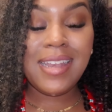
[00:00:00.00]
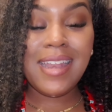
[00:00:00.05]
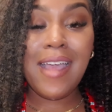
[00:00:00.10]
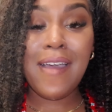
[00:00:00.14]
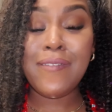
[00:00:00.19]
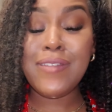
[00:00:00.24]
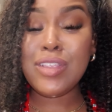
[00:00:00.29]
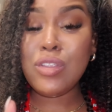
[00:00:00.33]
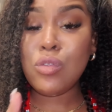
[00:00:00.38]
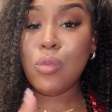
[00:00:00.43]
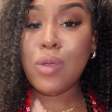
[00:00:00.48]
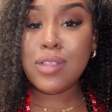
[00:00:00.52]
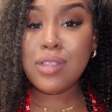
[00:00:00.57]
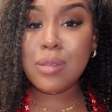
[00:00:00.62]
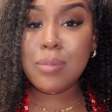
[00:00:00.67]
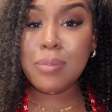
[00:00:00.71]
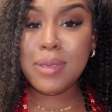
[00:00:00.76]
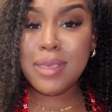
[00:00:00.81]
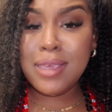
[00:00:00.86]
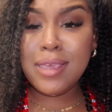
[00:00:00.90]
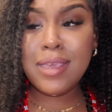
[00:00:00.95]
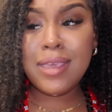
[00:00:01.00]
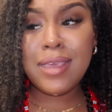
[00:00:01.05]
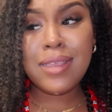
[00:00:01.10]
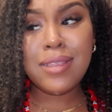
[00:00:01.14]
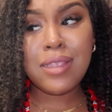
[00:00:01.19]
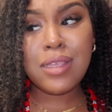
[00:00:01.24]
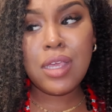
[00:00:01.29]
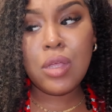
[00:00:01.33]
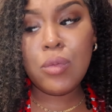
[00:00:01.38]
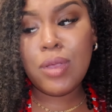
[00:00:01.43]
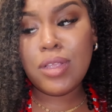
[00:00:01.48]
Now, this recipe is
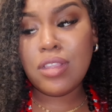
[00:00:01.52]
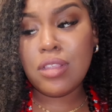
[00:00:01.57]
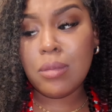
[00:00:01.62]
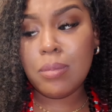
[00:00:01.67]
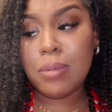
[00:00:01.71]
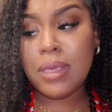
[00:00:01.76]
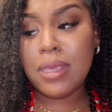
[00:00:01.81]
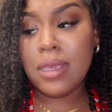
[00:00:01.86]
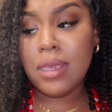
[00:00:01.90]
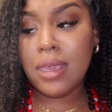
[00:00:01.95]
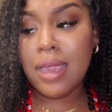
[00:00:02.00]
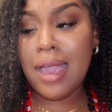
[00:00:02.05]
a good recipe.